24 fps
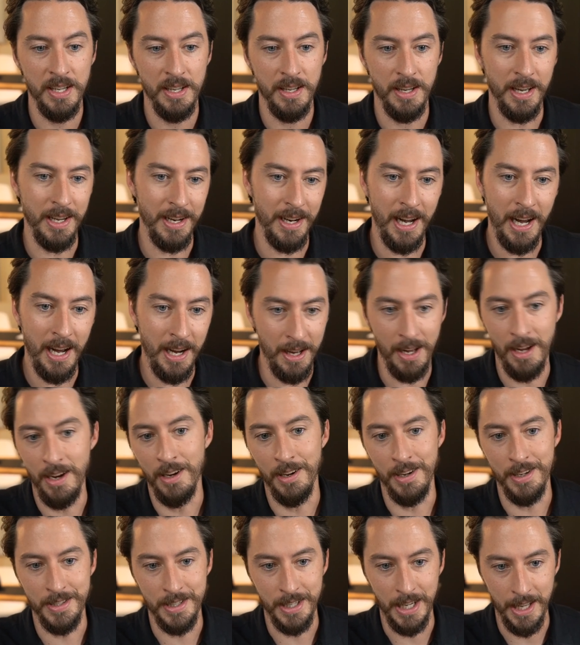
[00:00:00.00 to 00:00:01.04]
And I
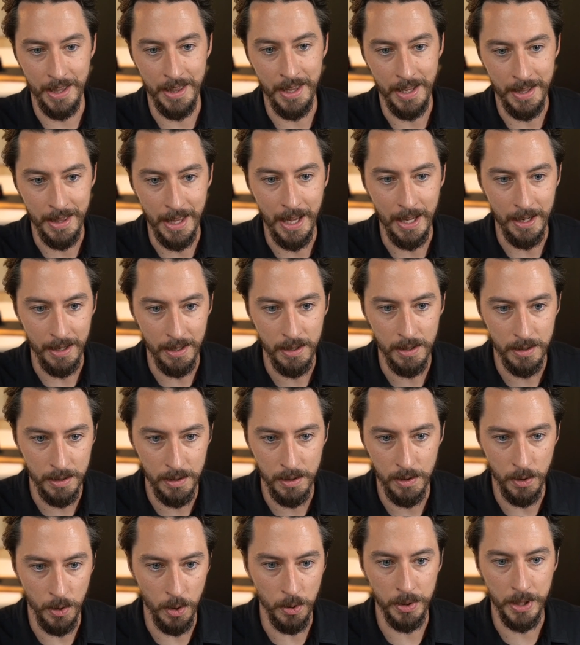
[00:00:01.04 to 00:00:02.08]
honestly think that
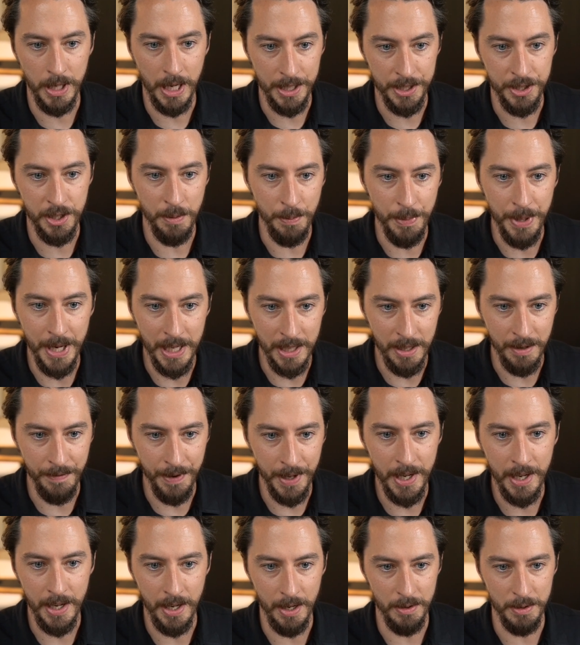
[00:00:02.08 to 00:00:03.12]
old guy should be in the
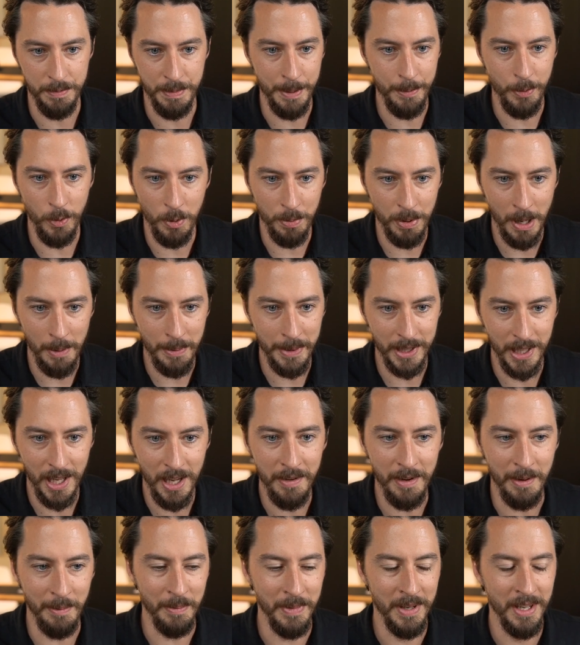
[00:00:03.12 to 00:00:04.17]
videos. People would probably love
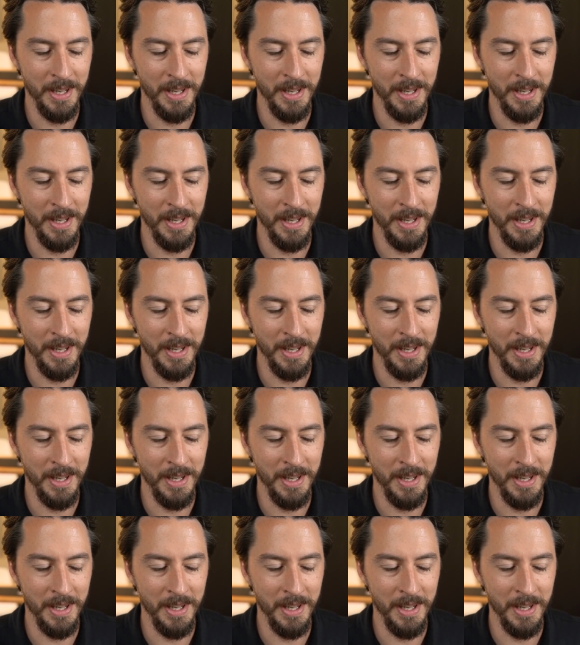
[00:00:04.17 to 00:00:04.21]
him.